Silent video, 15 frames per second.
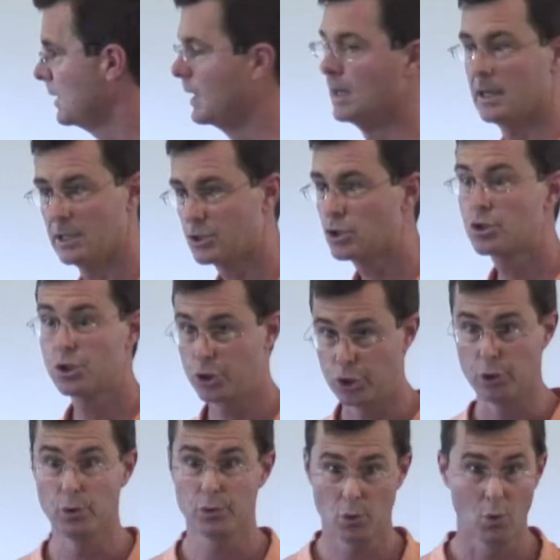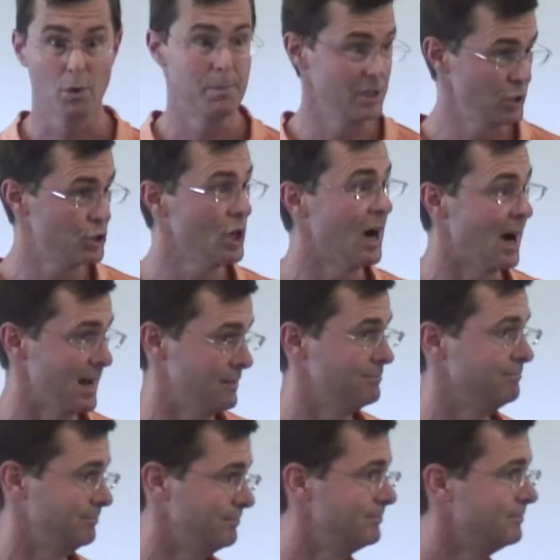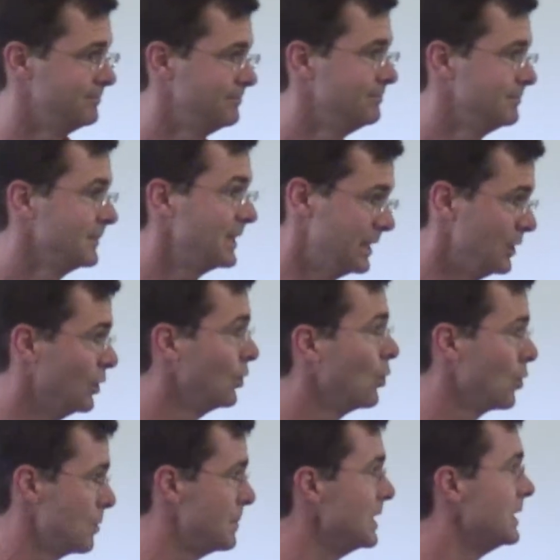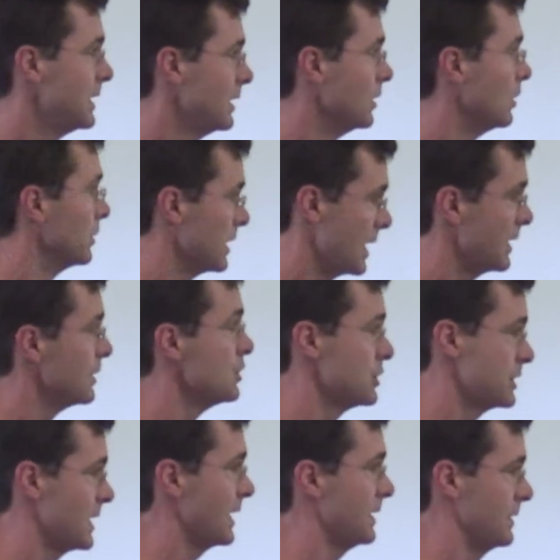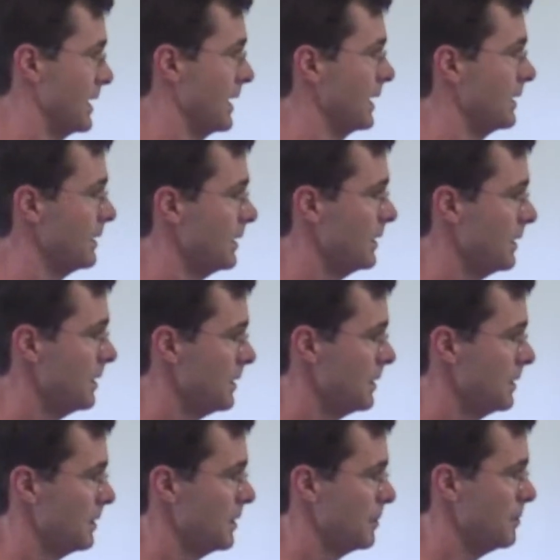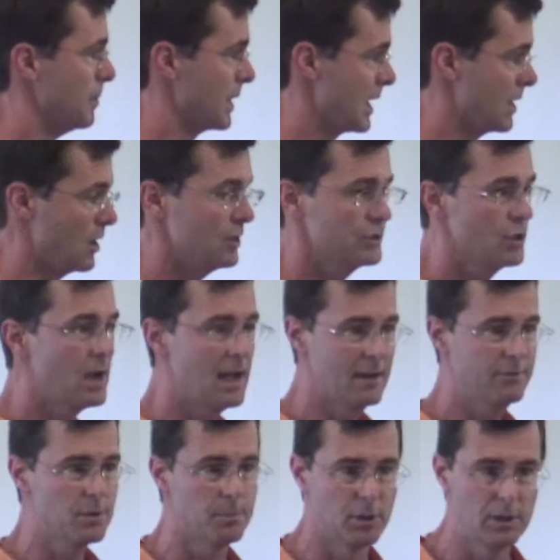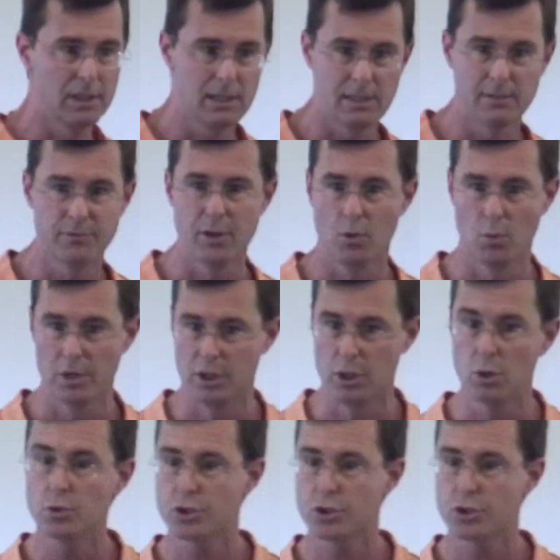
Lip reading: And it's shoot or be shot, kill or be killed. I understand that. But I also have to believe that when you